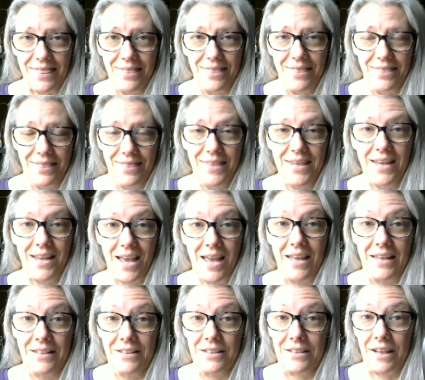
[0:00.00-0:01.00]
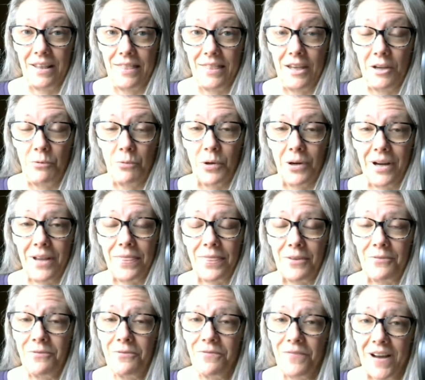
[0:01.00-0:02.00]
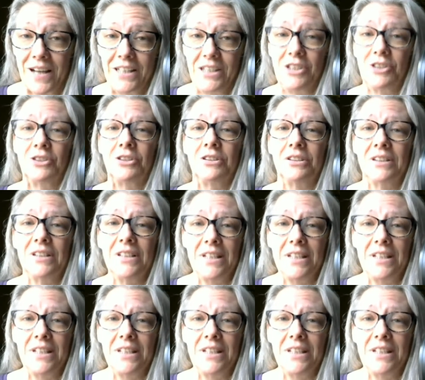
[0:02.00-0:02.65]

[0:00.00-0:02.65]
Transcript: the end. I think we're at the final